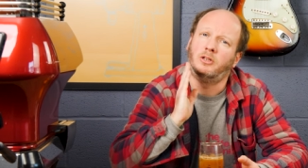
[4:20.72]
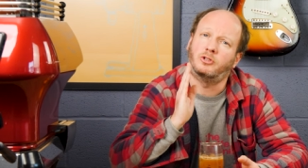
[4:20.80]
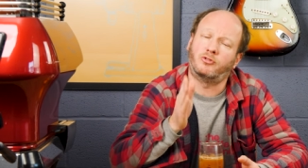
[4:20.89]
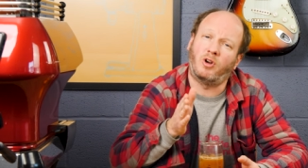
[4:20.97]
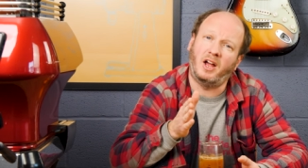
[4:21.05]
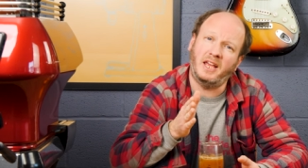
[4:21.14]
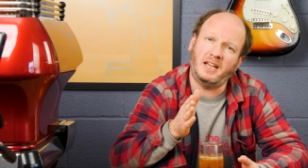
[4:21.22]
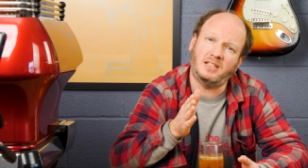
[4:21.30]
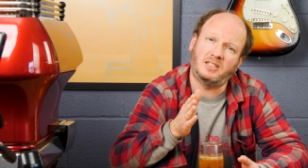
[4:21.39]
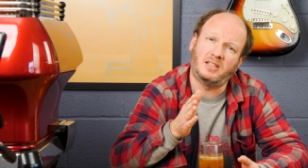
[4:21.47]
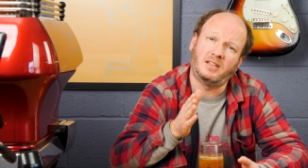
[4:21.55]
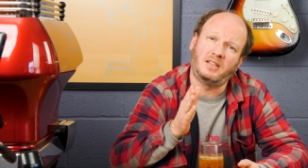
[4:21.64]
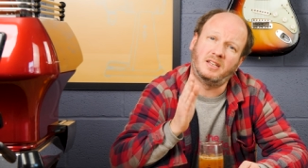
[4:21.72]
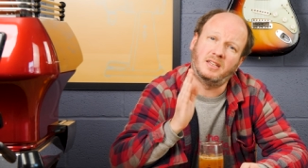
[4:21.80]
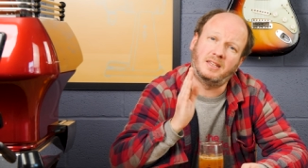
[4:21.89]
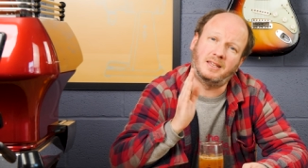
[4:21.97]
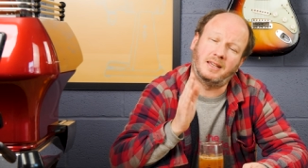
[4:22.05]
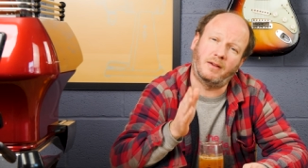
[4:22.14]
Try it,
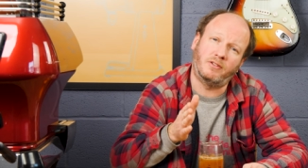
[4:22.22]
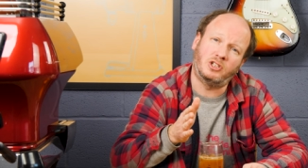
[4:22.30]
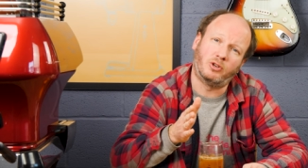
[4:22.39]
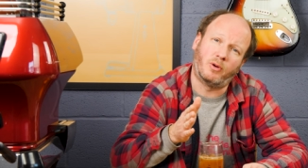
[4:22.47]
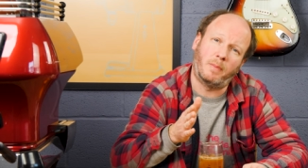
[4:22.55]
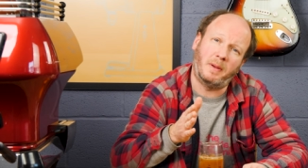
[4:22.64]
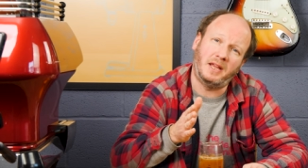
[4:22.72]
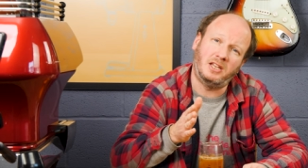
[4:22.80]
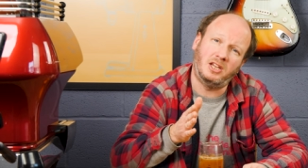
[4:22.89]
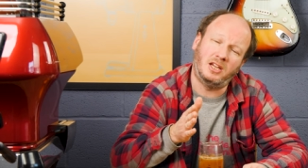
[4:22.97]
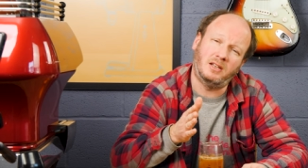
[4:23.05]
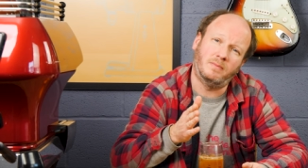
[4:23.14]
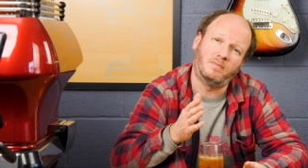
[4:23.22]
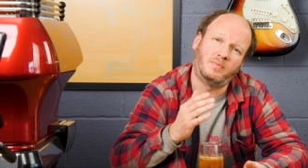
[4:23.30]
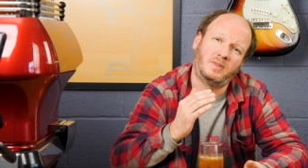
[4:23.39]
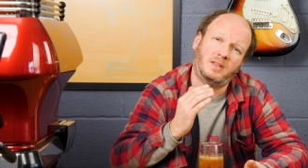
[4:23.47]
Give us your opinion.